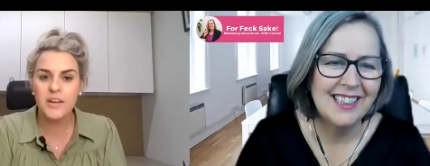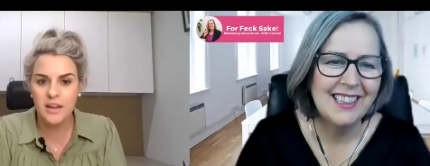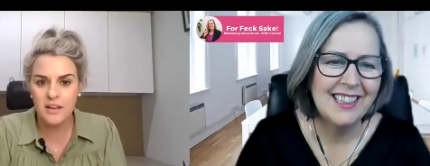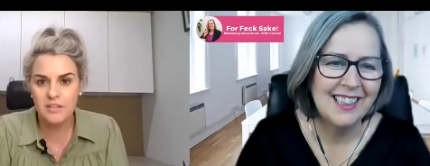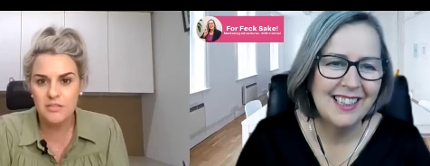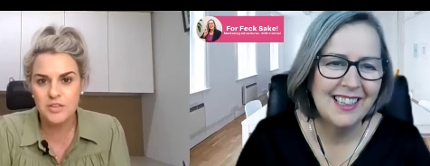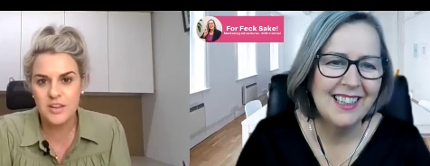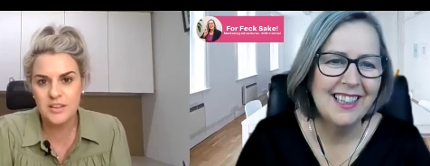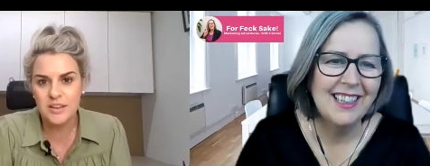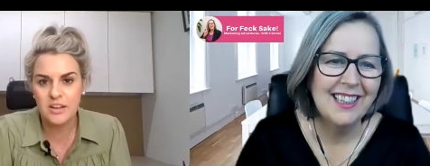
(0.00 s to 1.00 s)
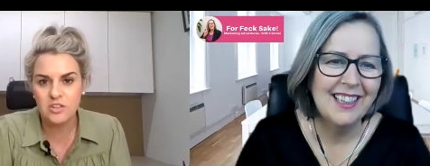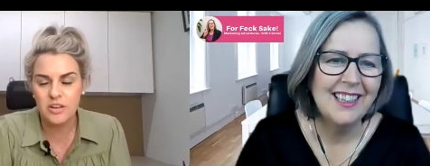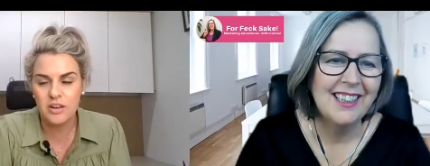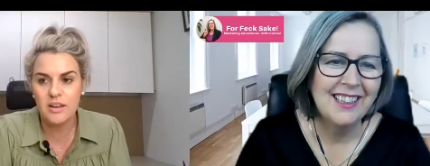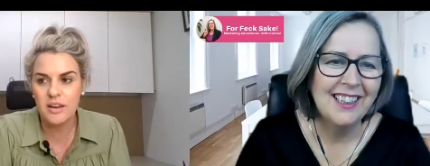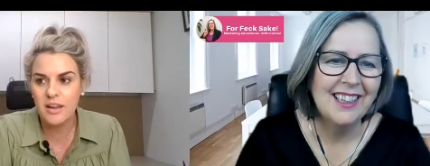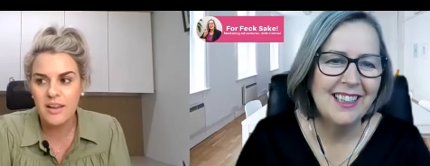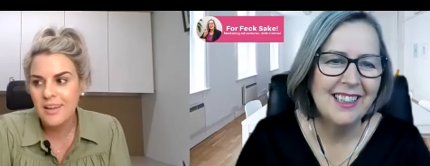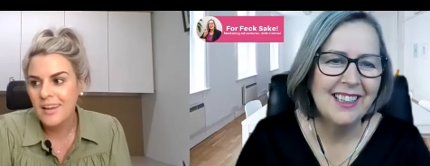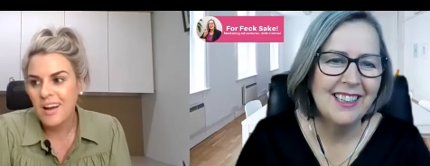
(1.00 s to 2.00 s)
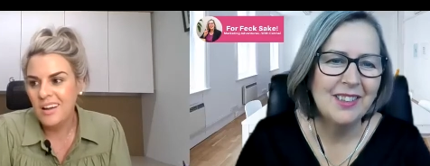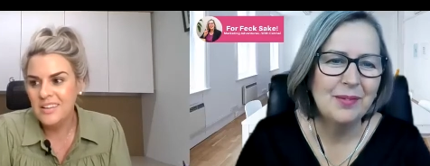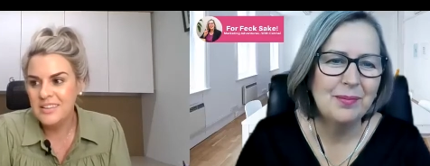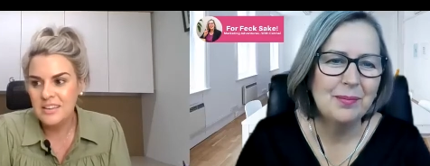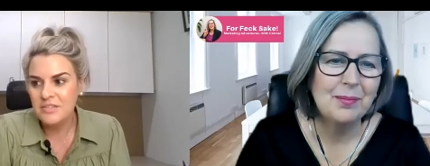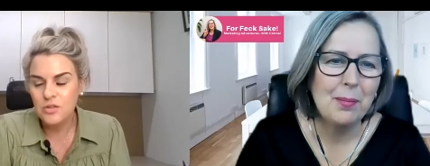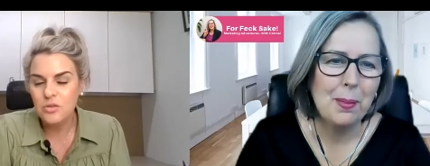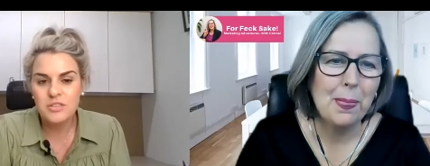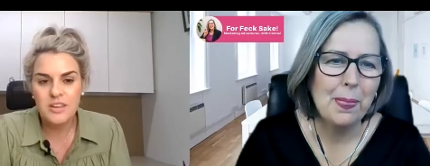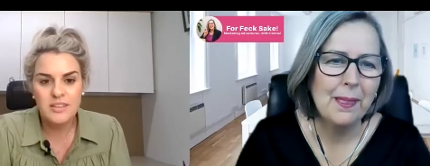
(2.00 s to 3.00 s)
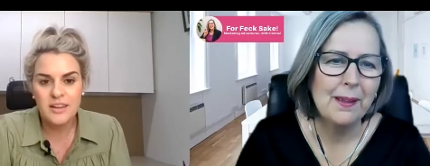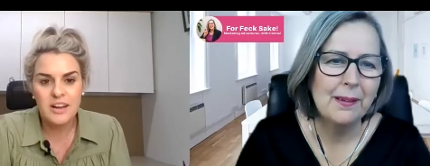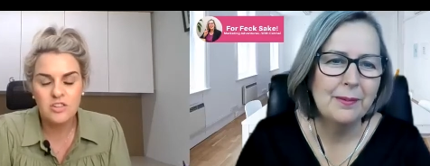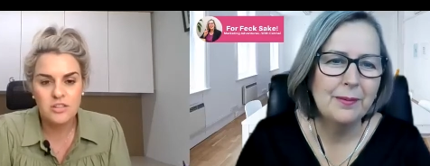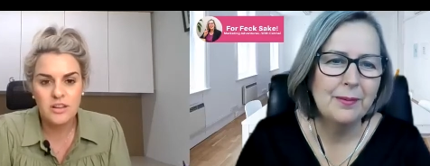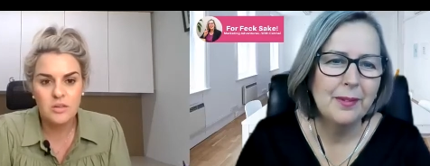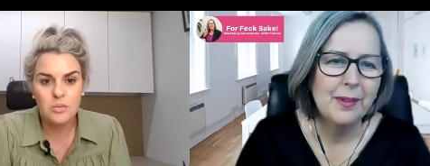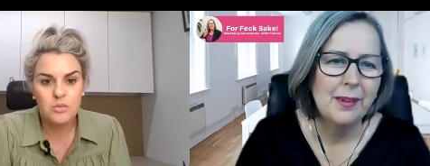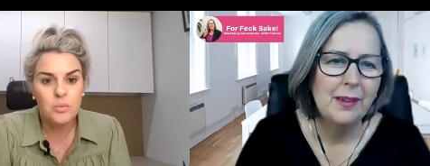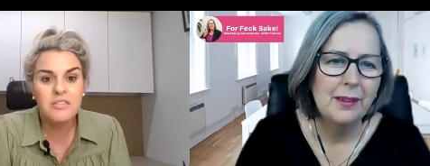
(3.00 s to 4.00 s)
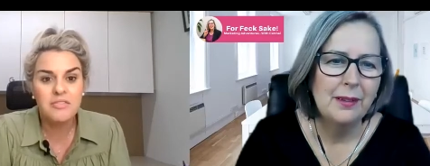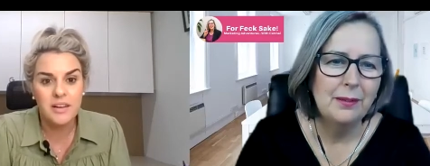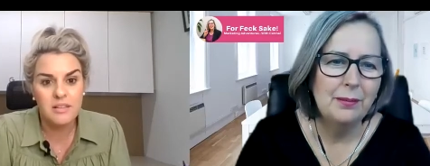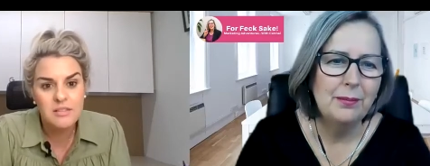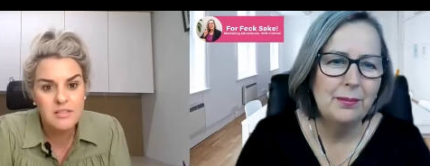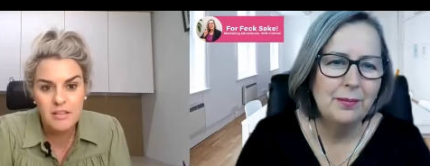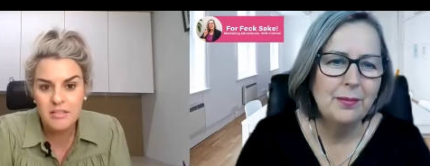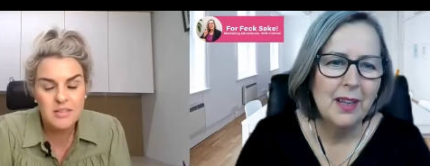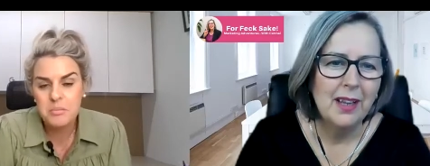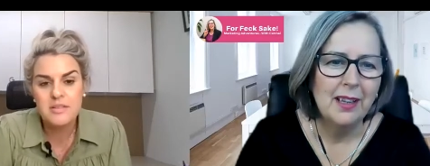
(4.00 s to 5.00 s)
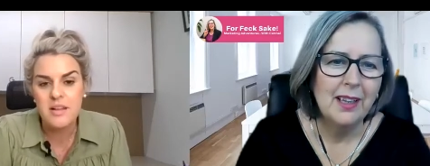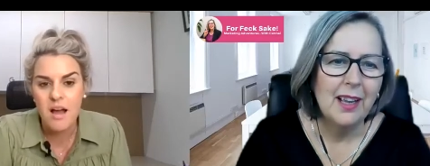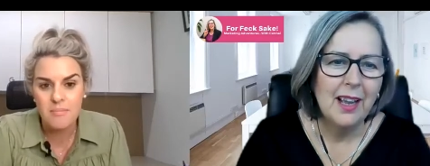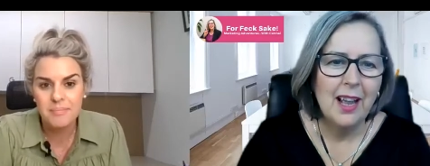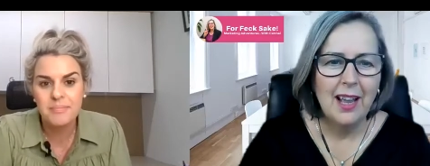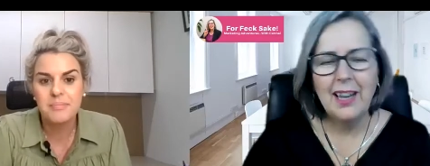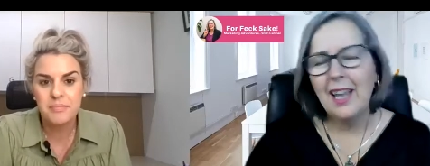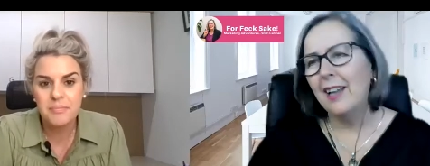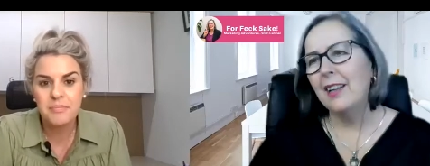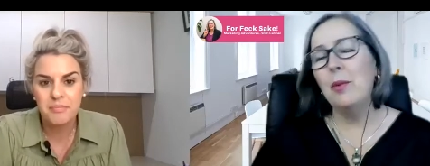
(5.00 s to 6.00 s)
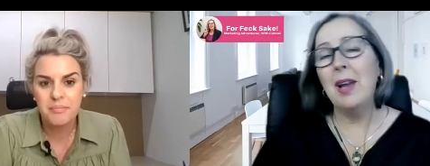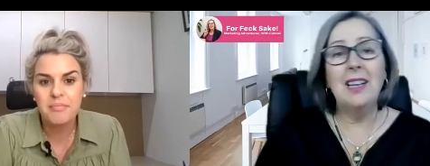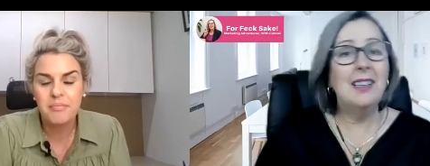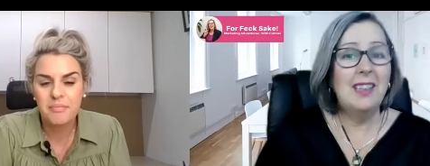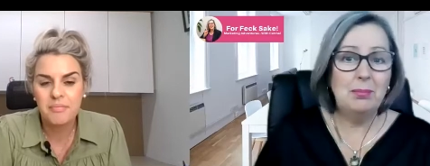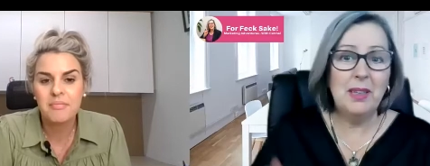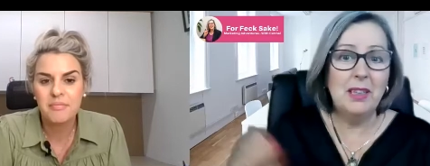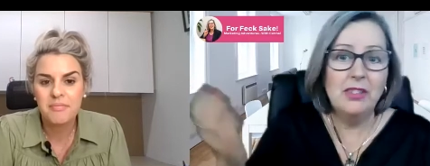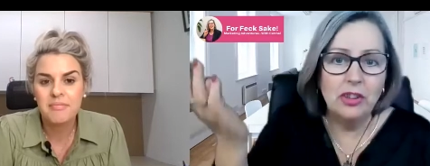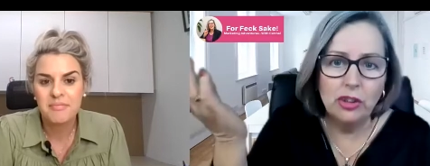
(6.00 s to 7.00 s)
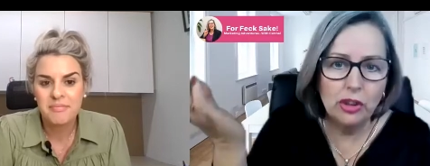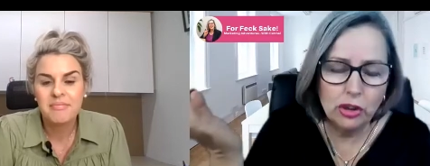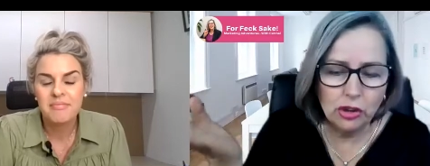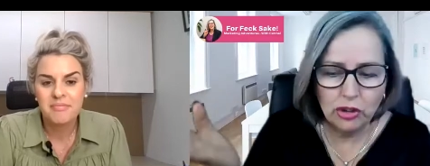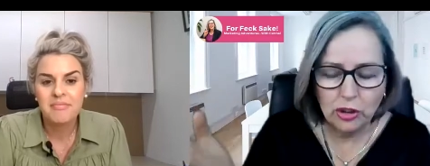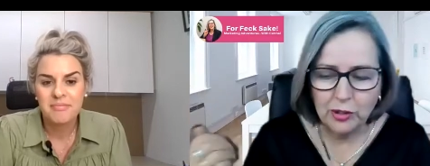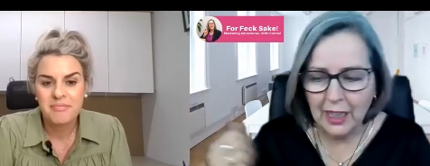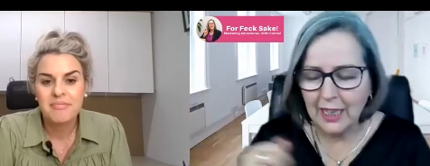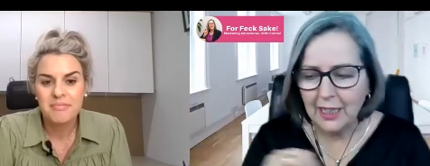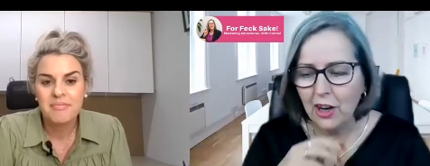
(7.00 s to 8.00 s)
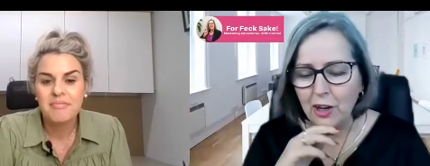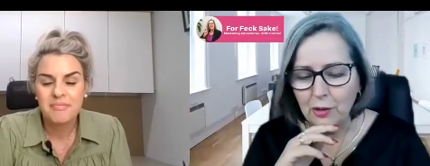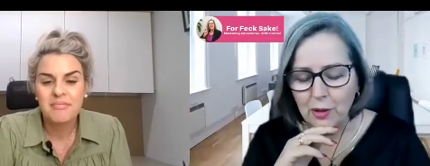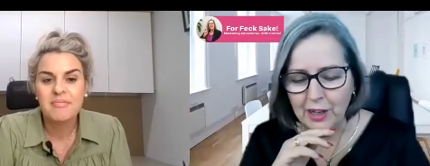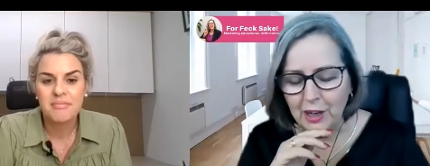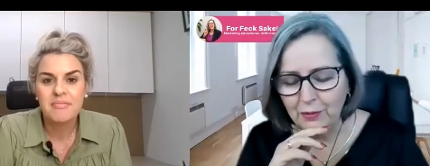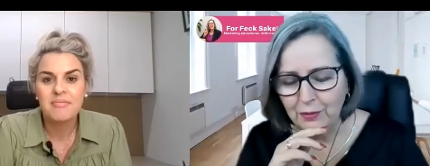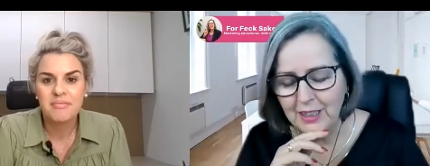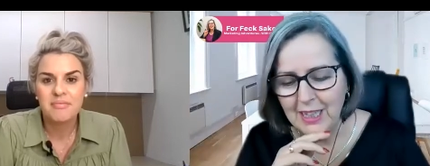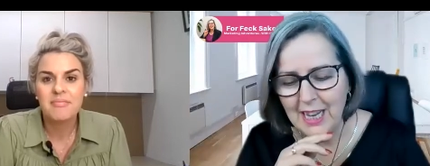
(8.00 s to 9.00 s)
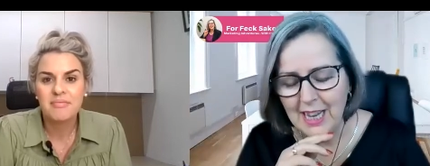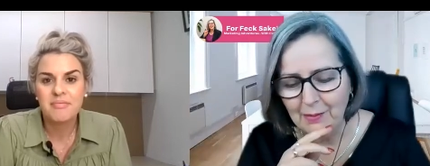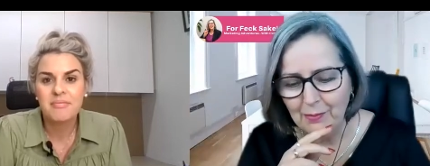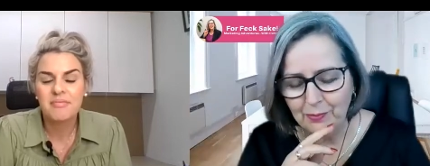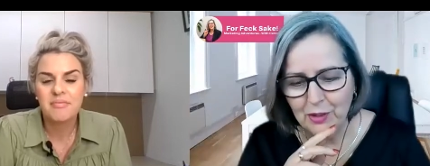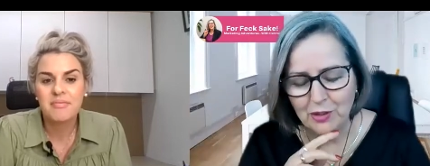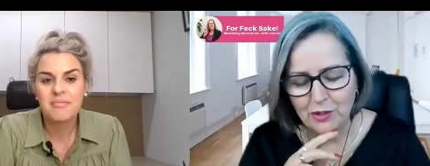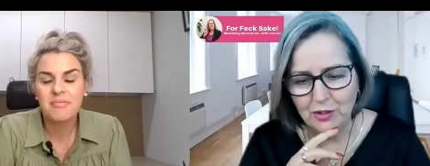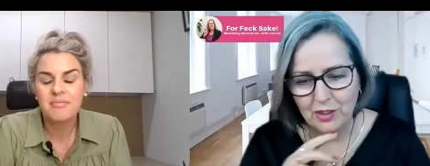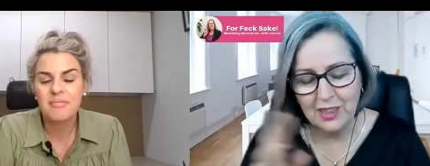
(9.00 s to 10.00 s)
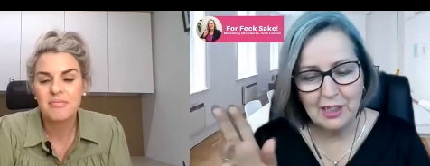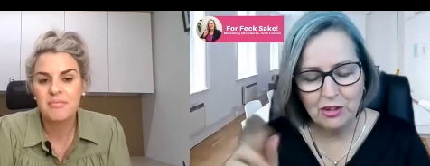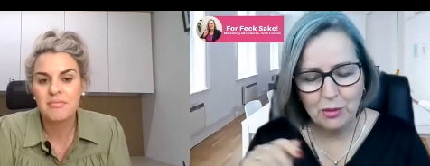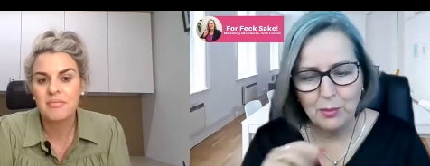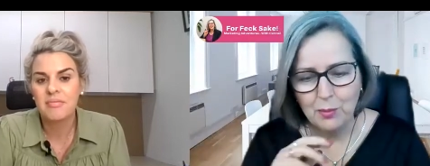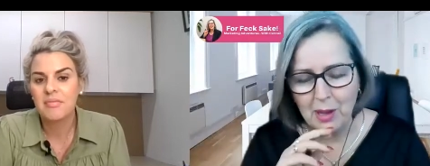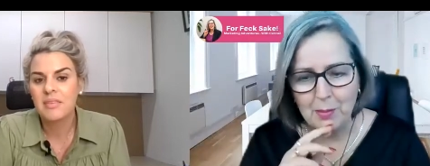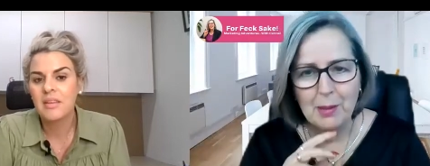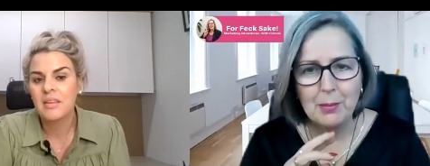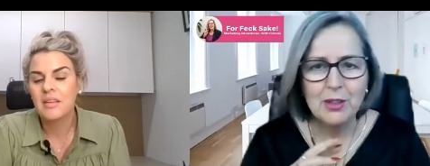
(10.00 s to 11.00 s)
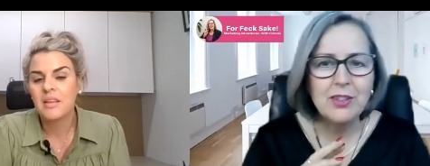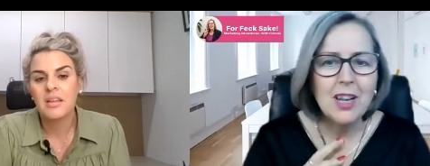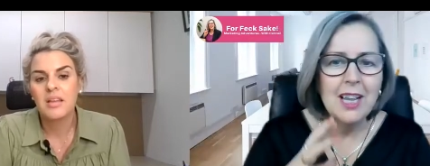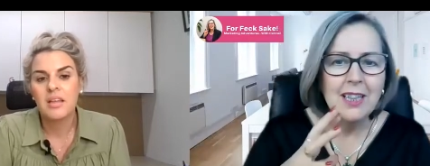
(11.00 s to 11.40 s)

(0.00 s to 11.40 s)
Speaker 1: fail if you take the action. And yeah. honestly, if you don't take the action, then you, you will fail. And simple as that.
Speaker 2: Yeah, well, uh, because you, you just don't take it. I quite often um, used to teach some of my members